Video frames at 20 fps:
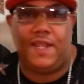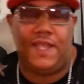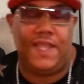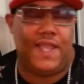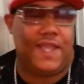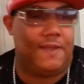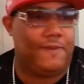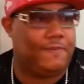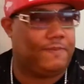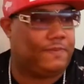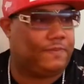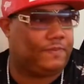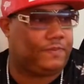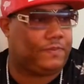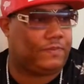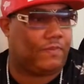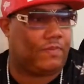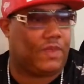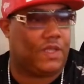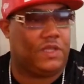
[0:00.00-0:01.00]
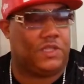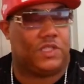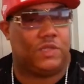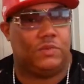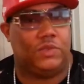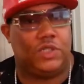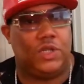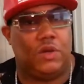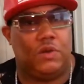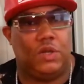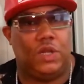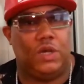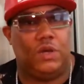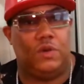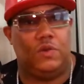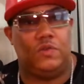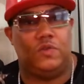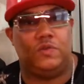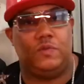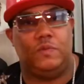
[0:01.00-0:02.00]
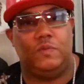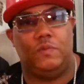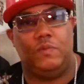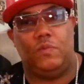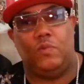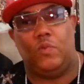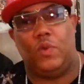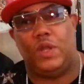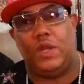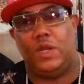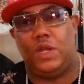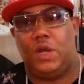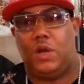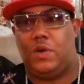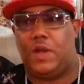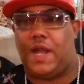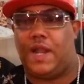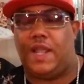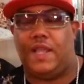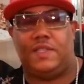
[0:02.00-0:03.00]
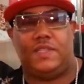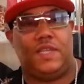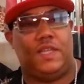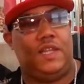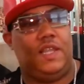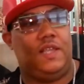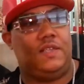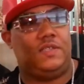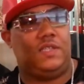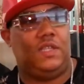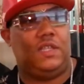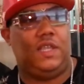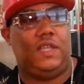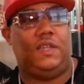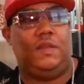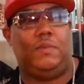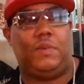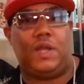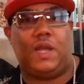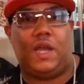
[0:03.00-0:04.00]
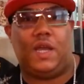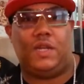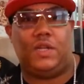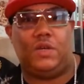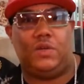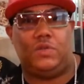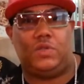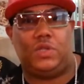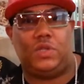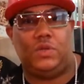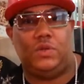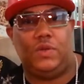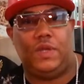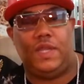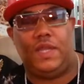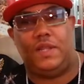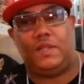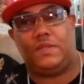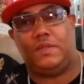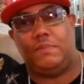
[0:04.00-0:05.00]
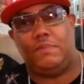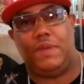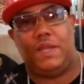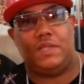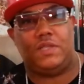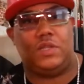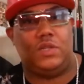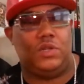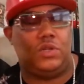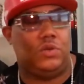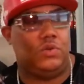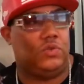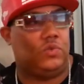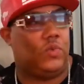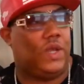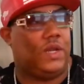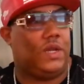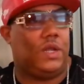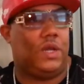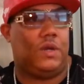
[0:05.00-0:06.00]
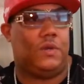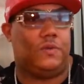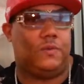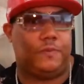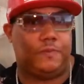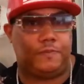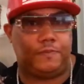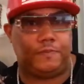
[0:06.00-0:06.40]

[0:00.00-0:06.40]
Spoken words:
it hit some cholo's window, I guess that lives in them condos too. It hit some Mexican dude's window.